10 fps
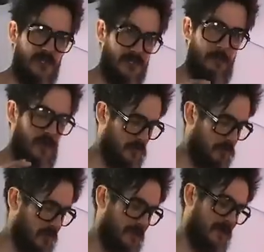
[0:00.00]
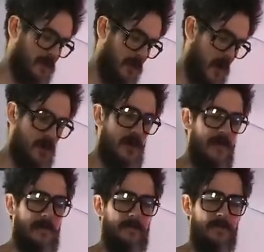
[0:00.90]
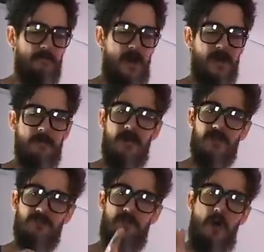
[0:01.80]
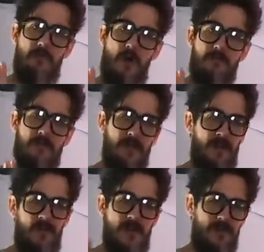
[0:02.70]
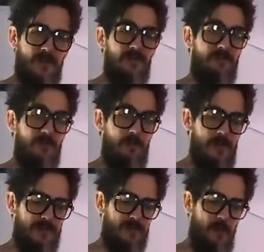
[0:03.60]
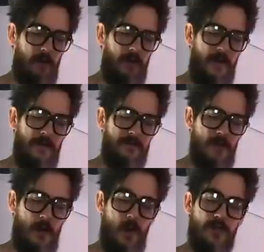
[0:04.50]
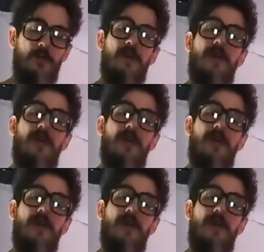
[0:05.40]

there's a possibility that the magnet might just pop off, and then you're a bit stuck. So I go into a